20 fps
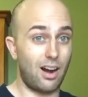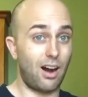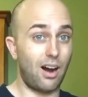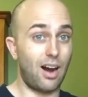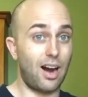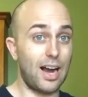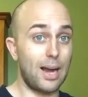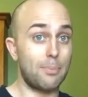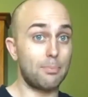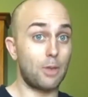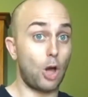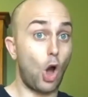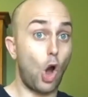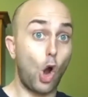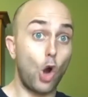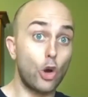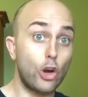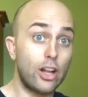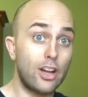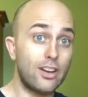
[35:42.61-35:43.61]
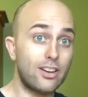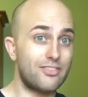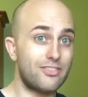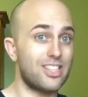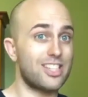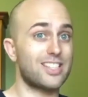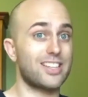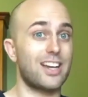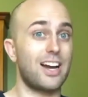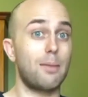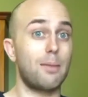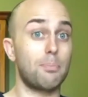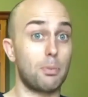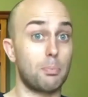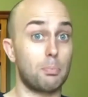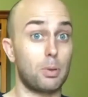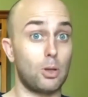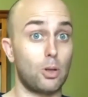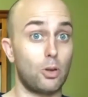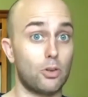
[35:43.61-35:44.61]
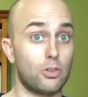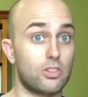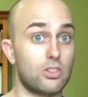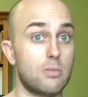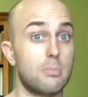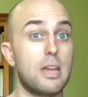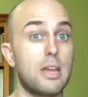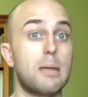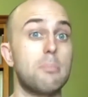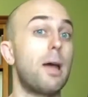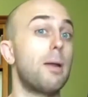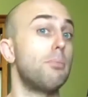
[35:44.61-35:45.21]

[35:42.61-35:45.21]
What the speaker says: I am the owner of this cup, it belongs to me.